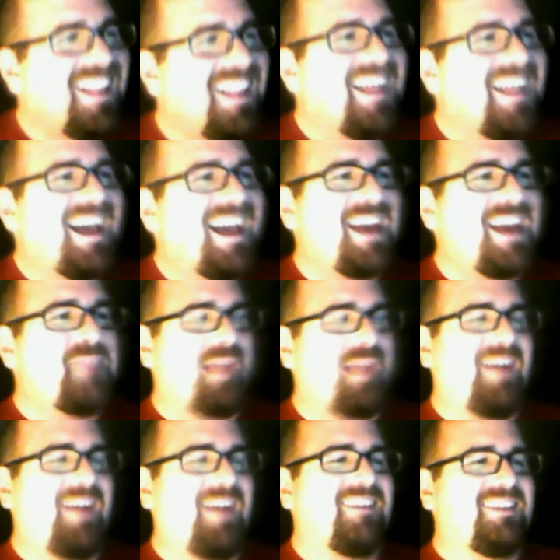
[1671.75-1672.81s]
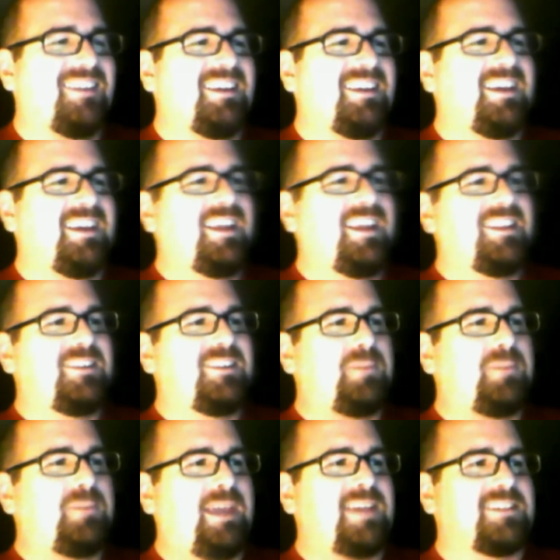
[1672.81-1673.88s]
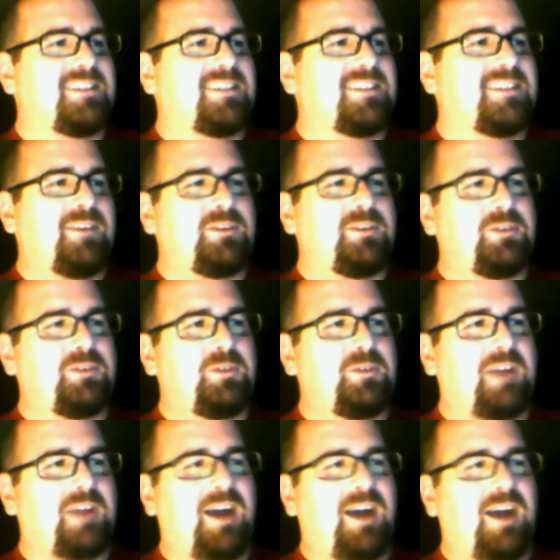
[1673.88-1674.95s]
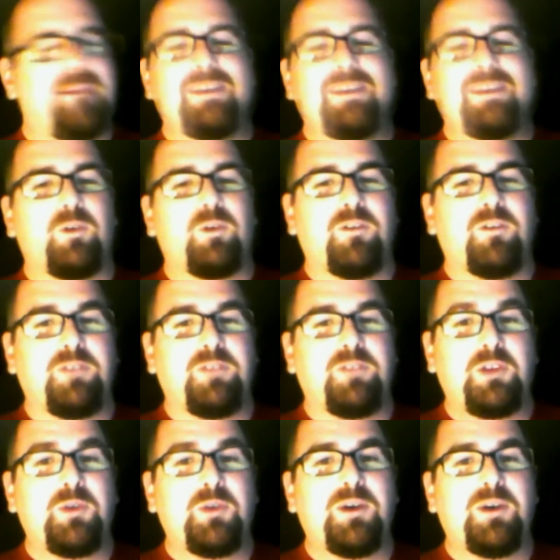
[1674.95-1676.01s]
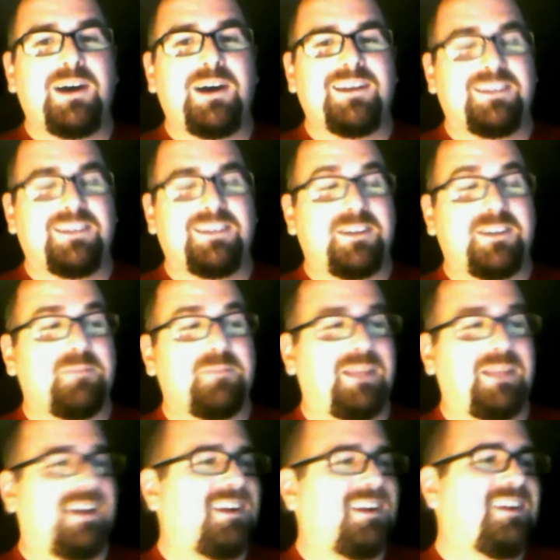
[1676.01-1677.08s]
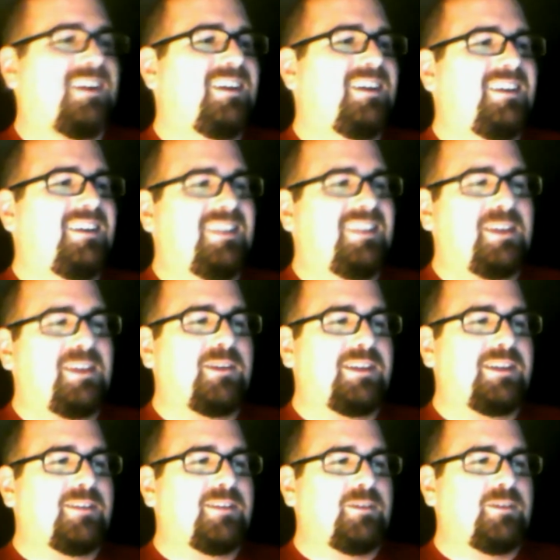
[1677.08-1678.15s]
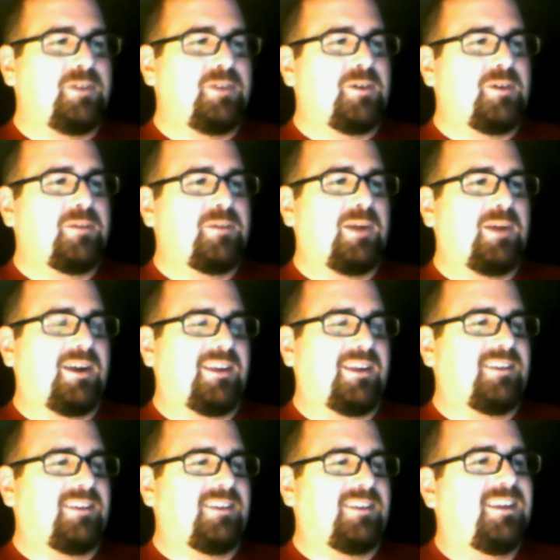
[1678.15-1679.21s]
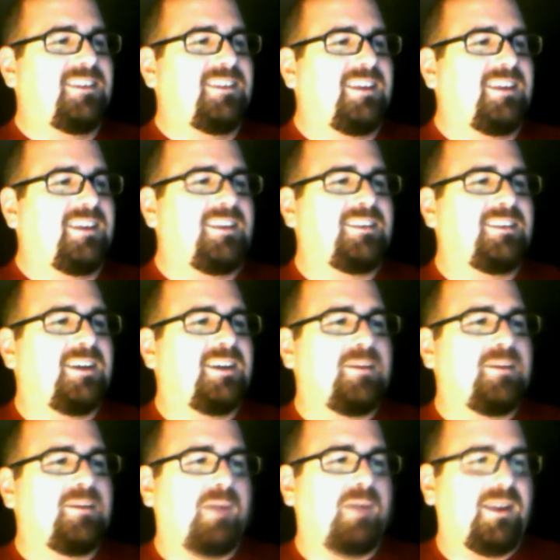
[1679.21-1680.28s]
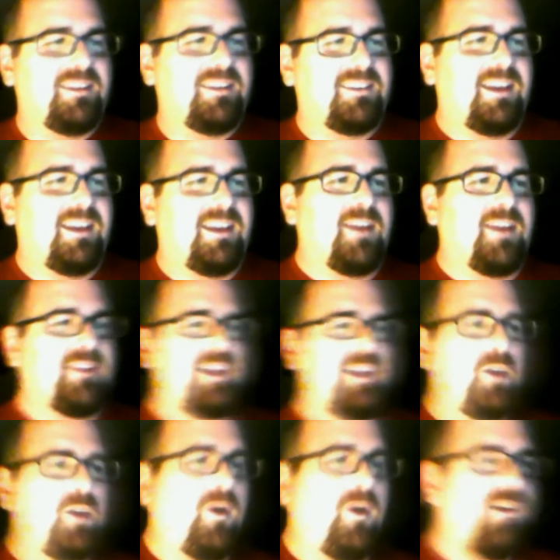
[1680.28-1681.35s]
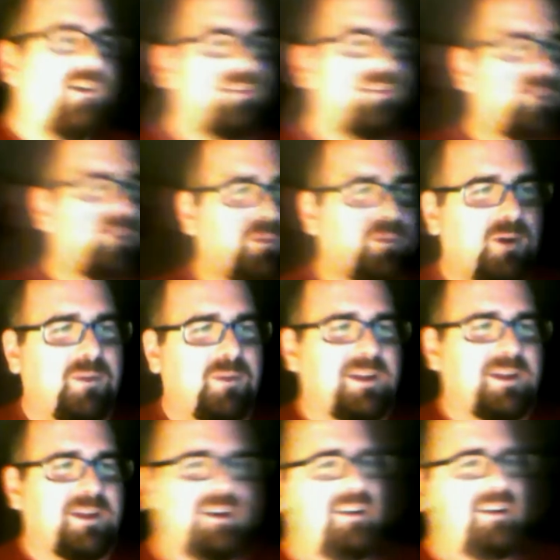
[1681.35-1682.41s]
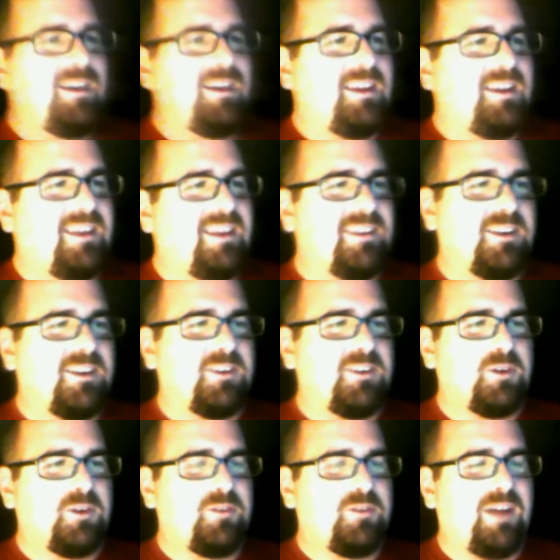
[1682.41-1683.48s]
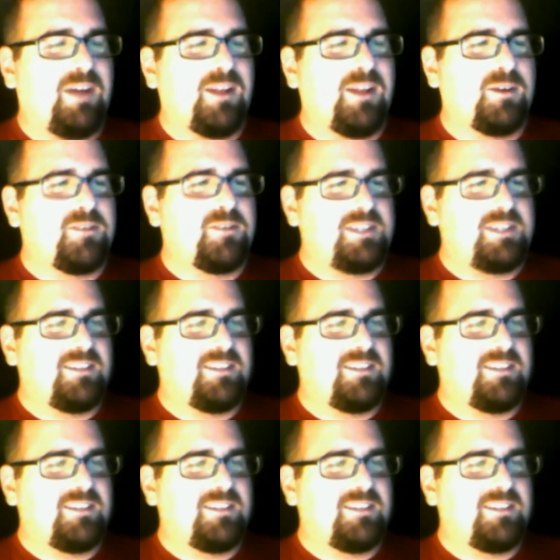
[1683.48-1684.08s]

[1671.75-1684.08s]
apparently, this page allows you to comment or review a certain player. The only review on Marcus says Marcus is not only a quality football player, he is also a follower of Jesus.